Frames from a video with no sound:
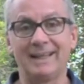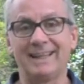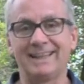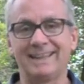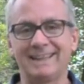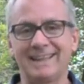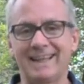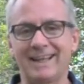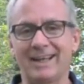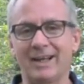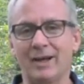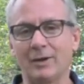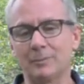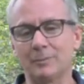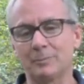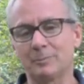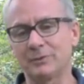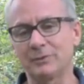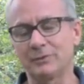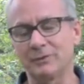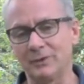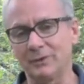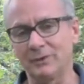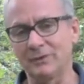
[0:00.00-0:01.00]
they can't
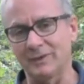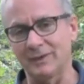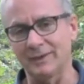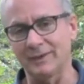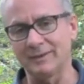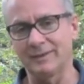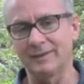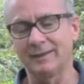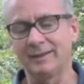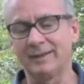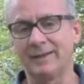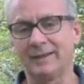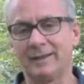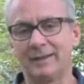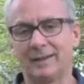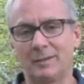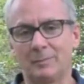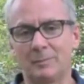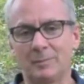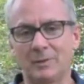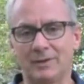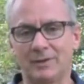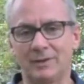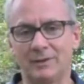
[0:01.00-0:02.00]
produce it,
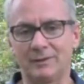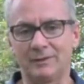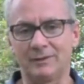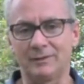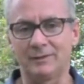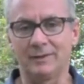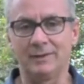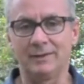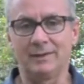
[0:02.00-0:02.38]
because